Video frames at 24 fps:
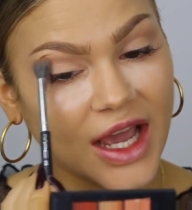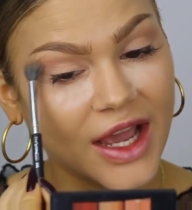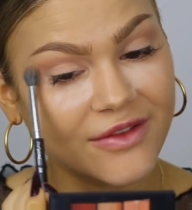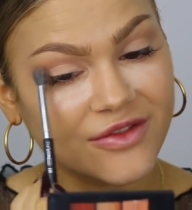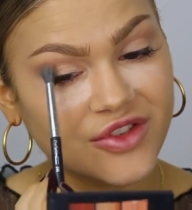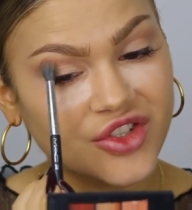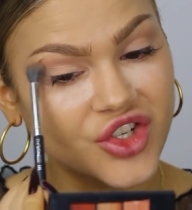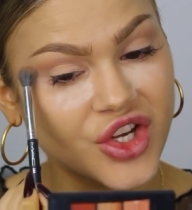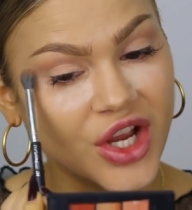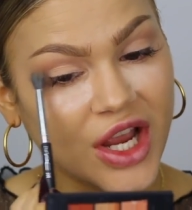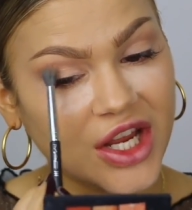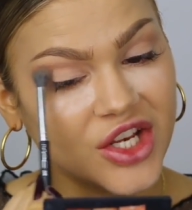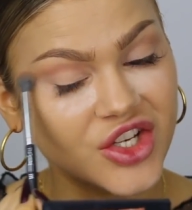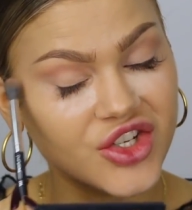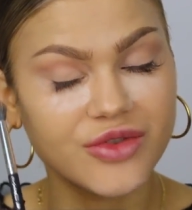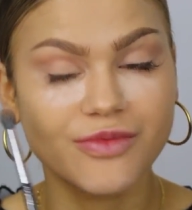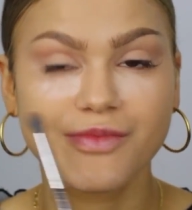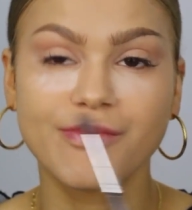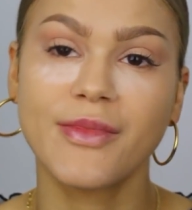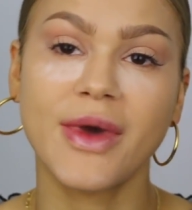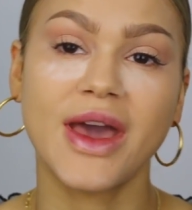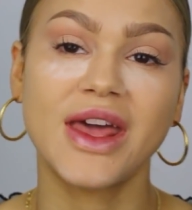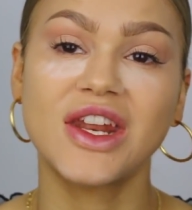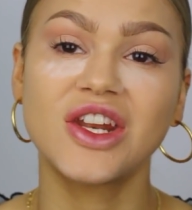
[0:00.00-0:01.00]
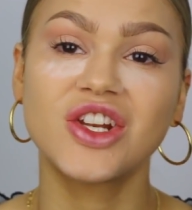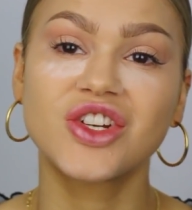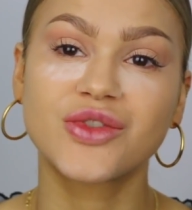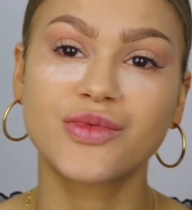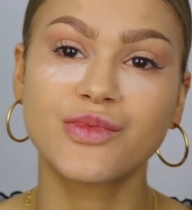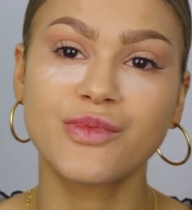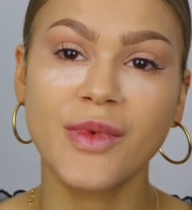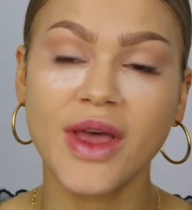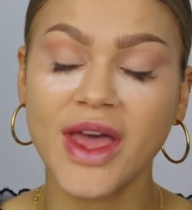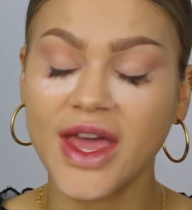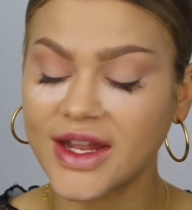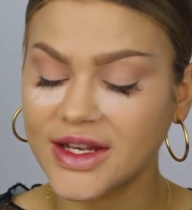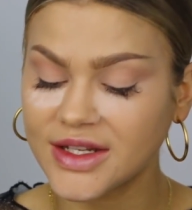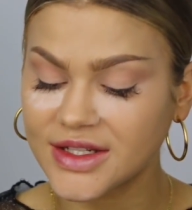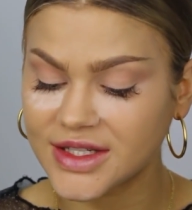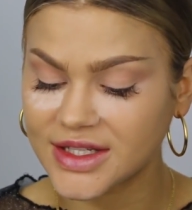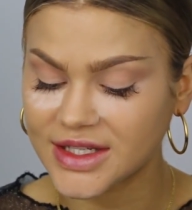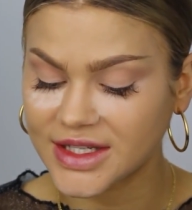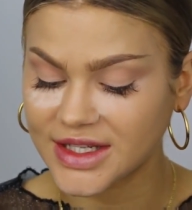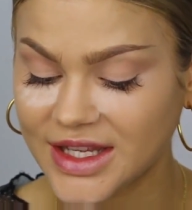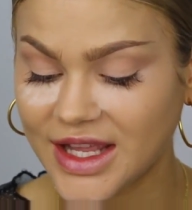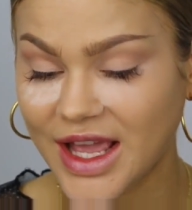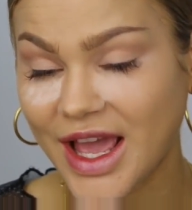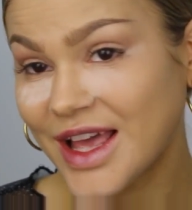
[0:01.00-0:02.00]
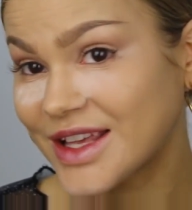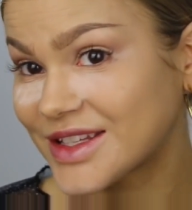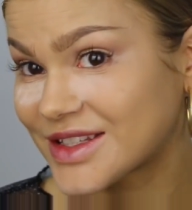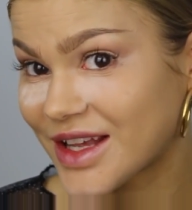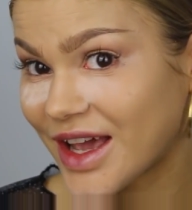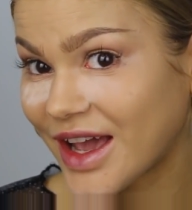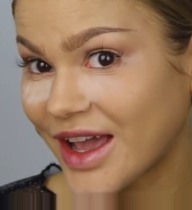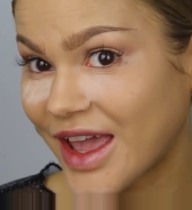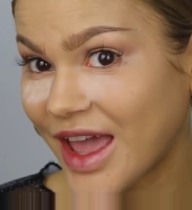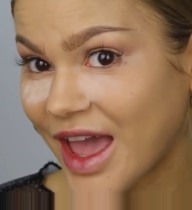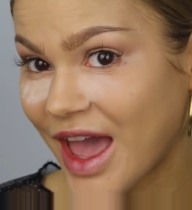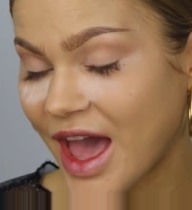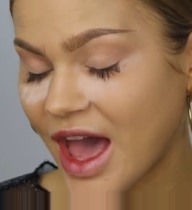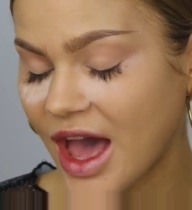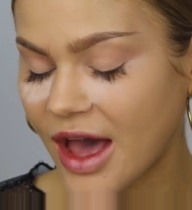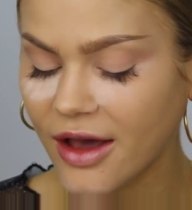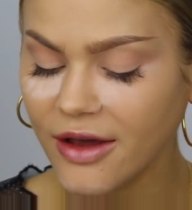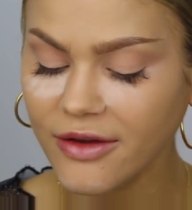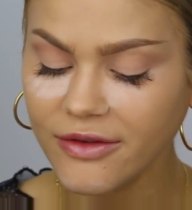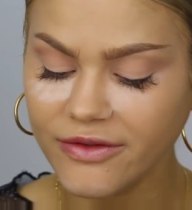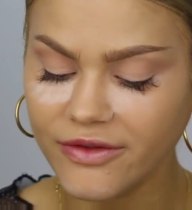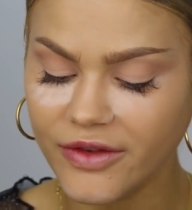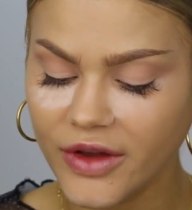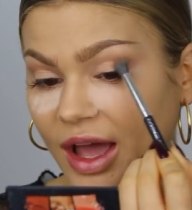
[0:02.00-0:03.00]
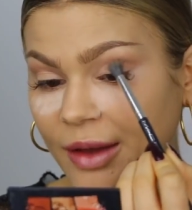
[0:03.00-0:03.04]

I've changed management. Yes, I have.